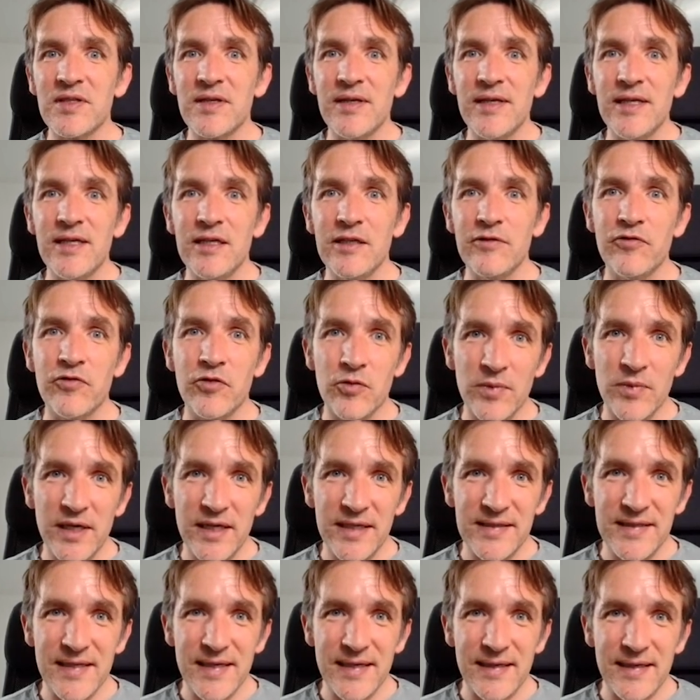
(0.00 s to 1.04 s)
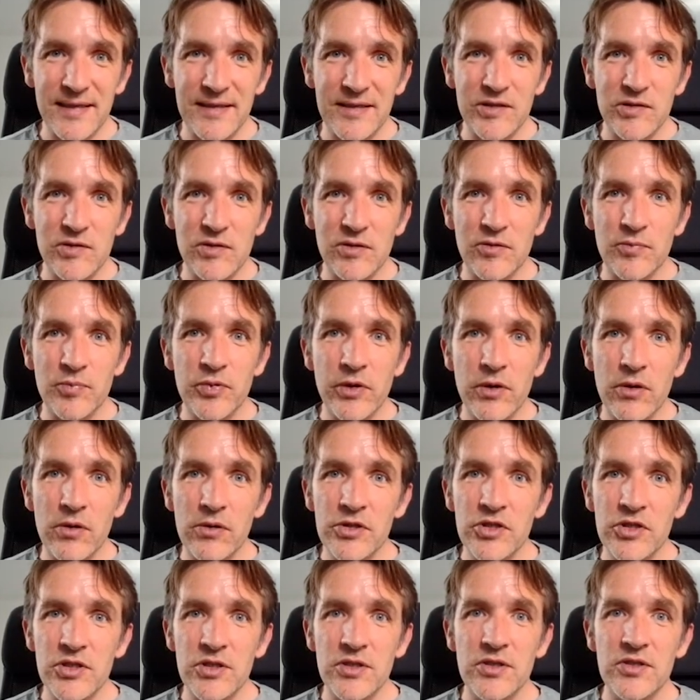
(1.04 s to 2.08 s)
clearly formulate the analytical
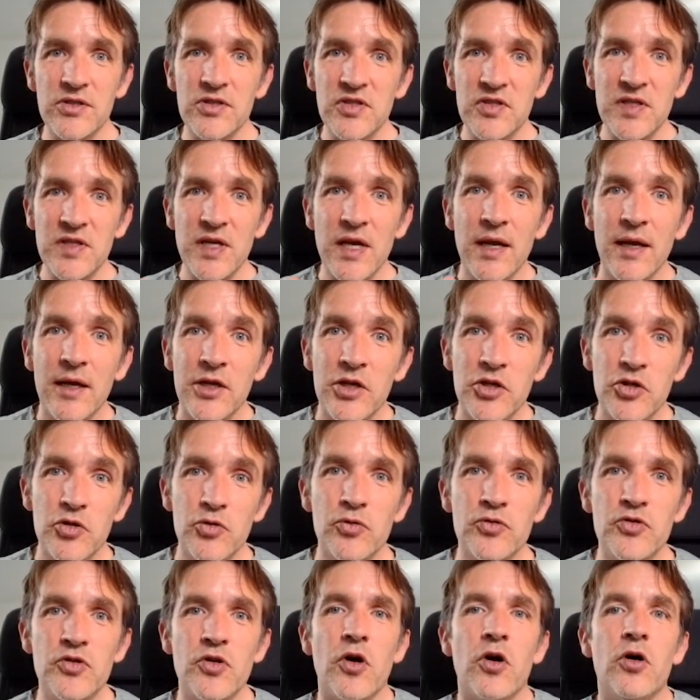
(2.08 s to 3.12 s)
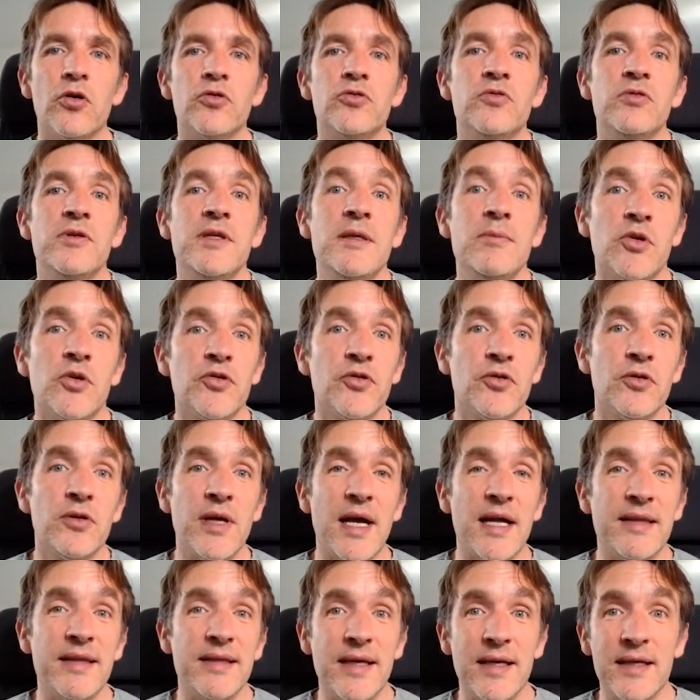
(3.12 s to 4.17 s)
approaches, use the O3 model,
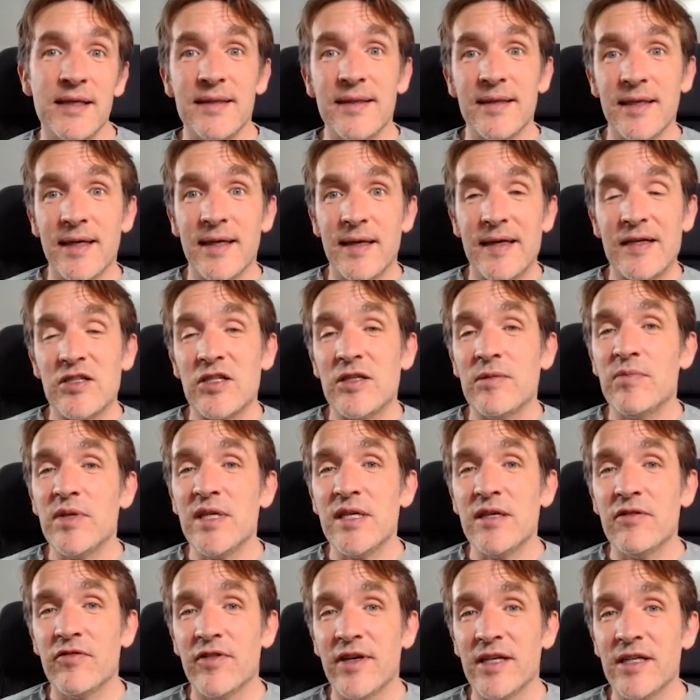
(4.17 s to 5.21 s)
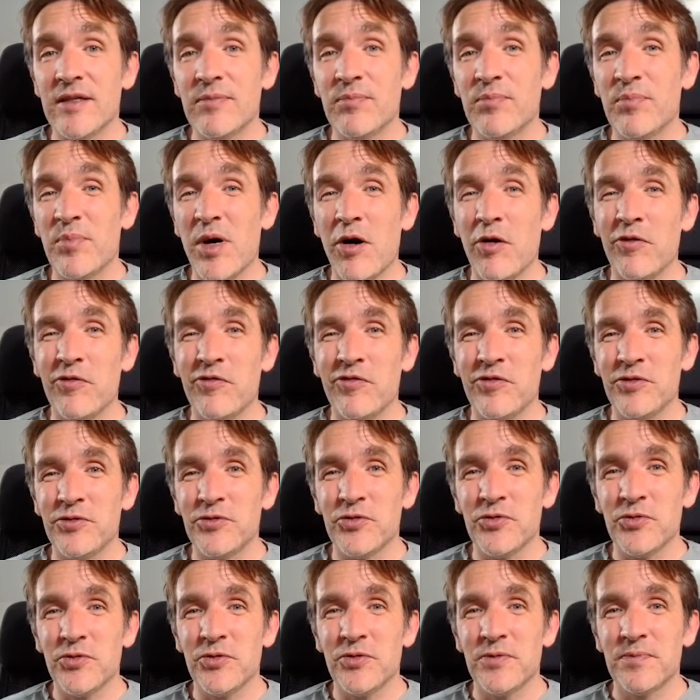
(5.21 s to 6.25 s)
and then it can actually be a very powerful
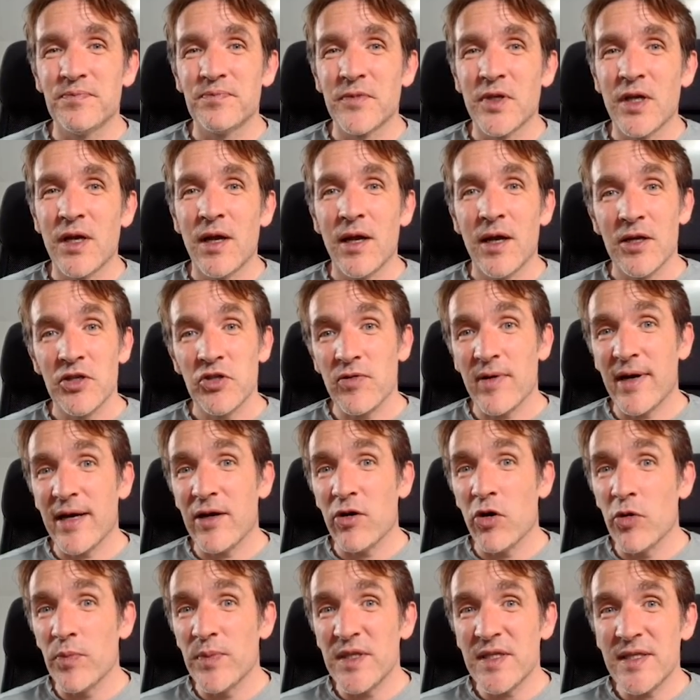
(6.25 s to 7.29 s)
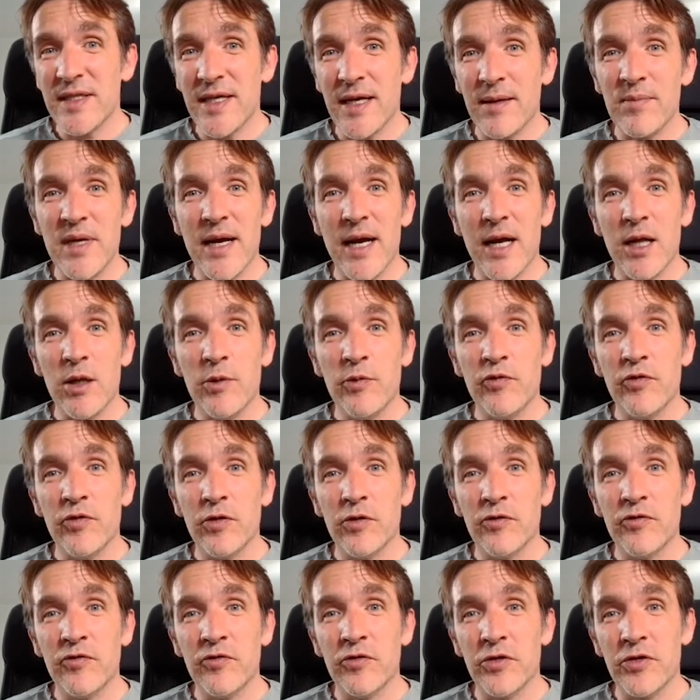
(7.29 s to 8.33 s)
tool. So I hope this can be
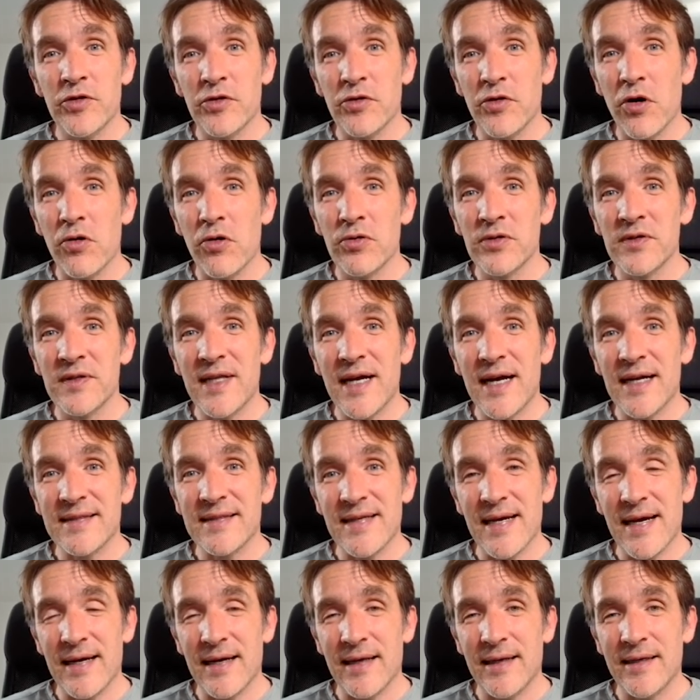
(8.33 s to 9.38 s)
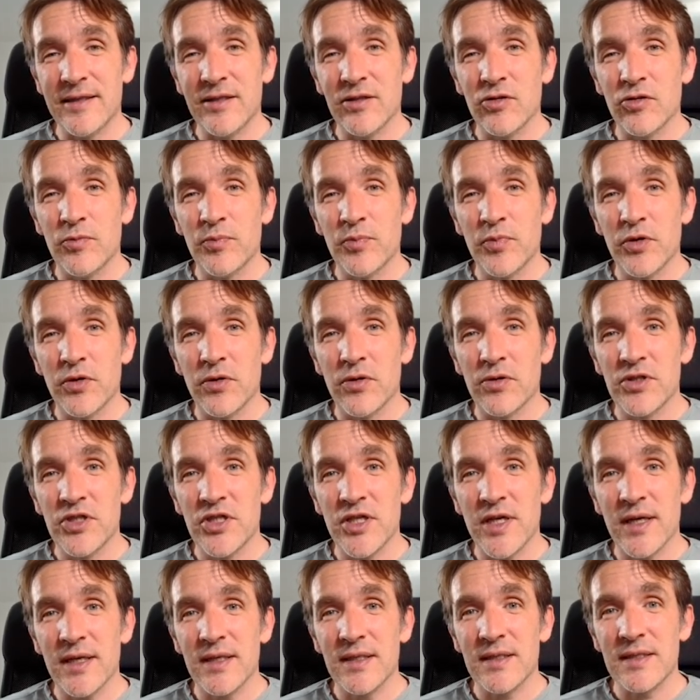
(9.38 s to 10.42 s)
helpful for your own data analytical
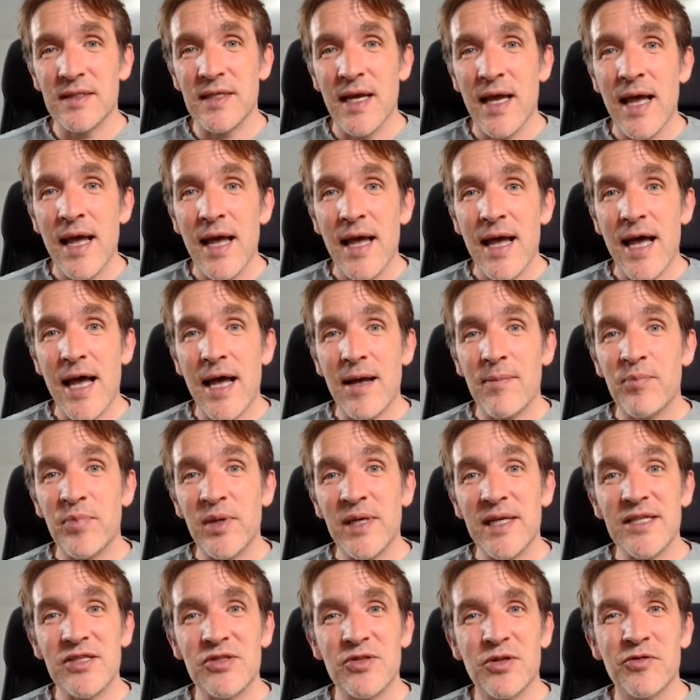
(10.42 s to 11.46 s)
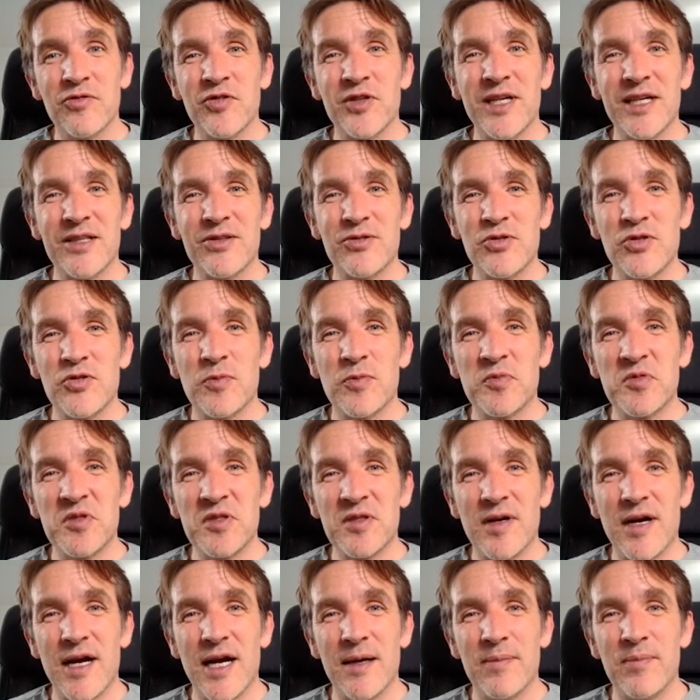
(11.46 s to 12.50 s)
projects. And please don't forget to
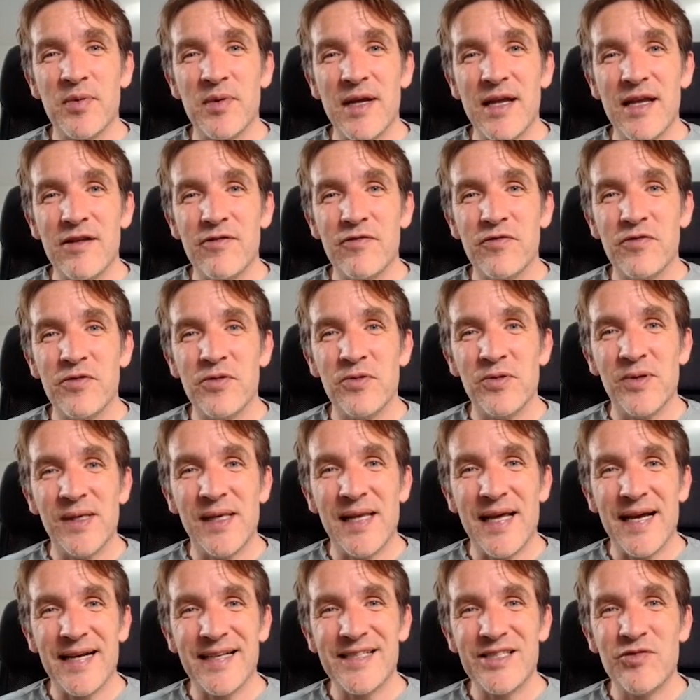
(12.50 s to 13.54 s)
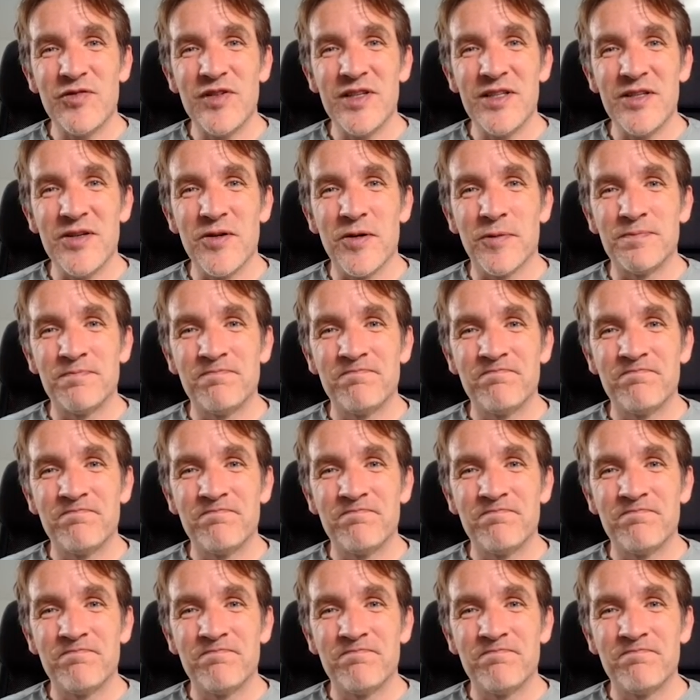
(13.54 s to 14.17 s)
subscribe if you like this video.